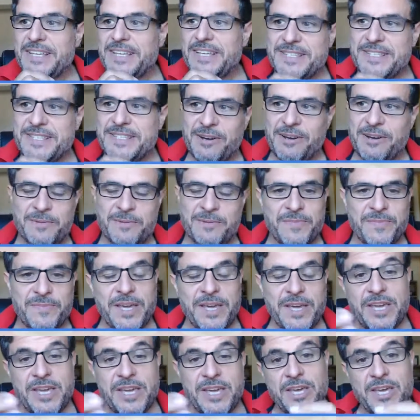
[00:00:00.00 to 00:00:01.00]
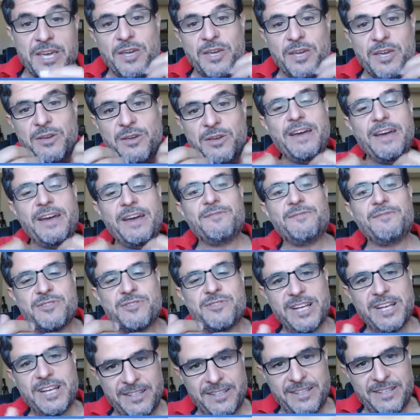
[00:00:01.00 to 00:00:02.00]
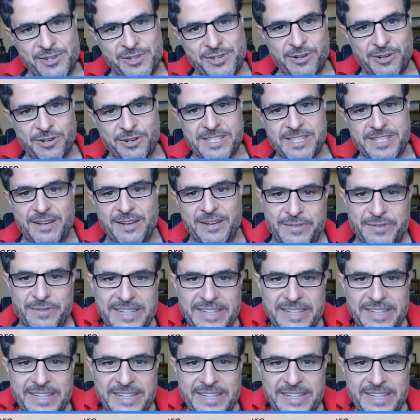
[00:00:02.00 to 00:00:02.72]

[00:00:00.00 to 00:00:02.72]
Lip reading: So you have to challenge yourself.